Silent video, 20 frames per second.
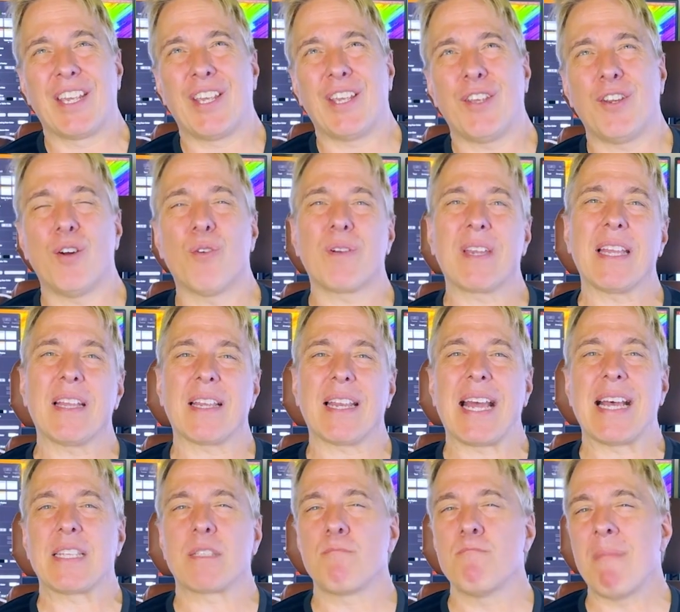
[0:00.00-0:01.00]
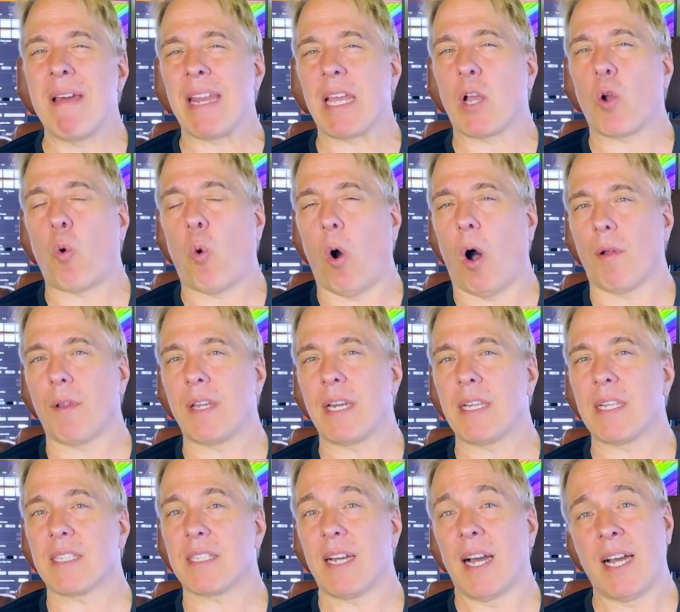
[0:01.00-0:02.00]
you don't get as many quality
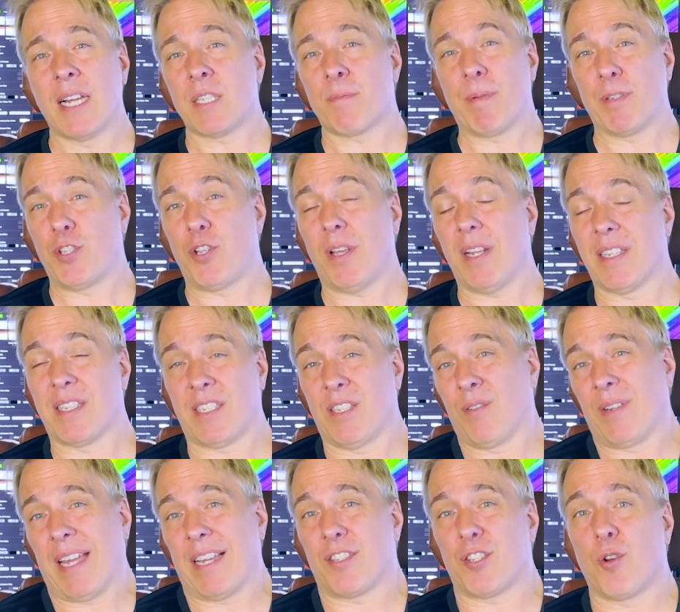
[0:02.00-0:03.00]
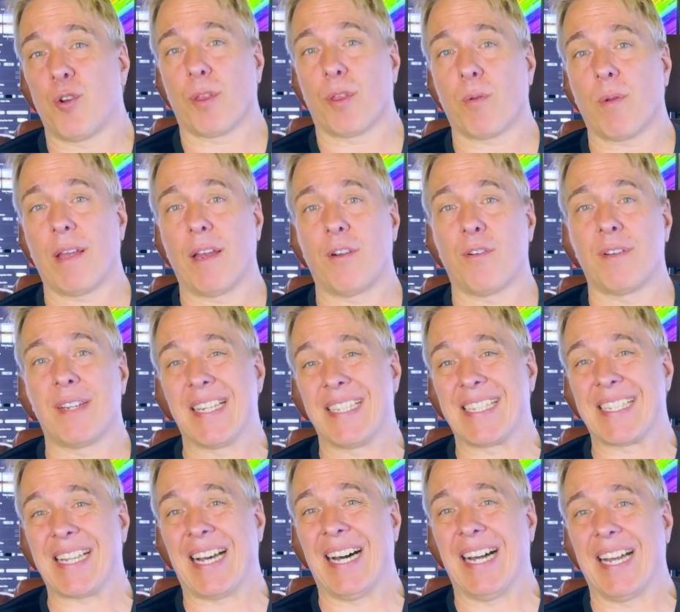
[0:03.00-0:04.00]
designs, but you can still get 300
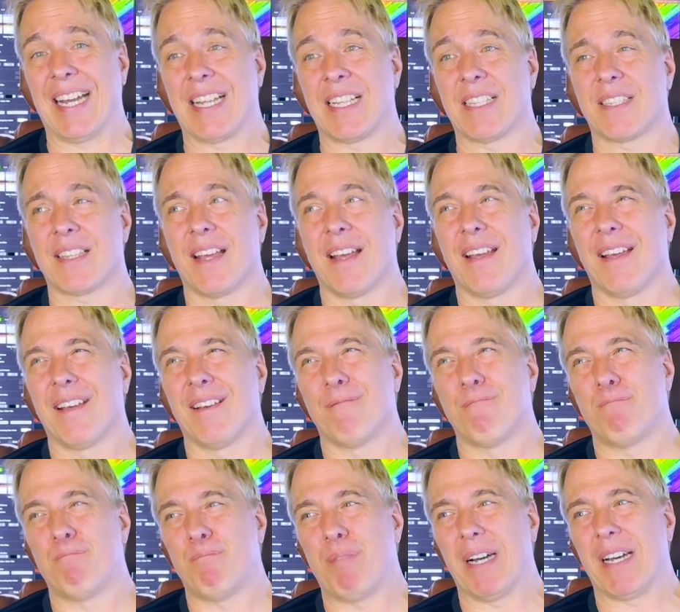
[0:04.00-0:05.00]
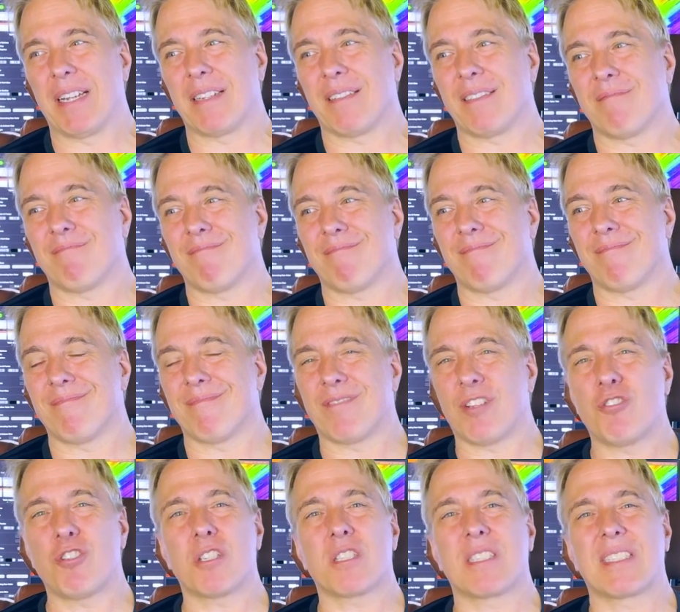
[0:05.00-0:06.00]
designs, but they
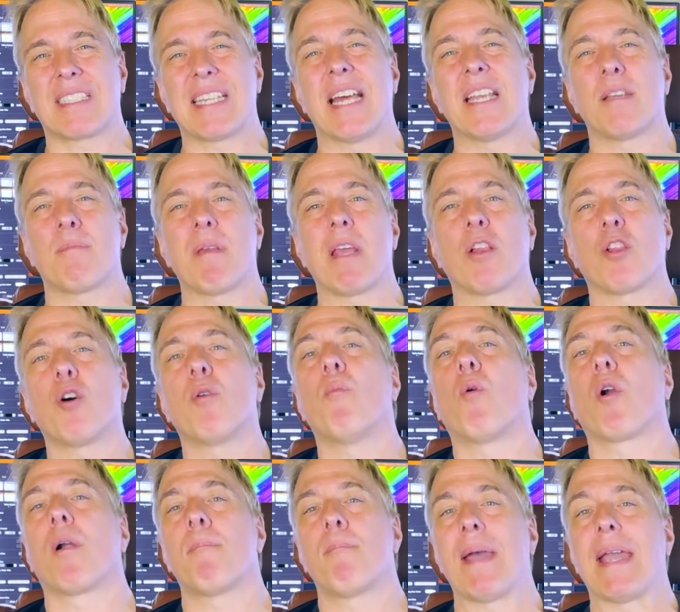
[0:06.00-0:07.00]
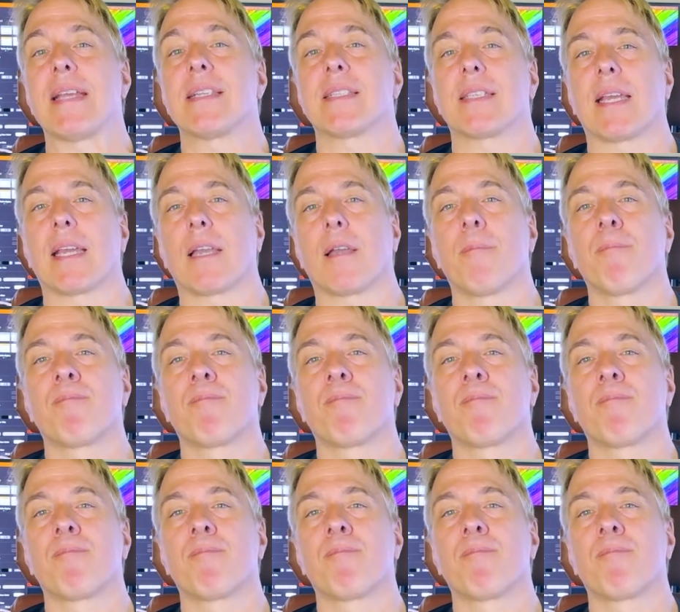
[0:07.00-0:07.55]
just tend to be a little more basic.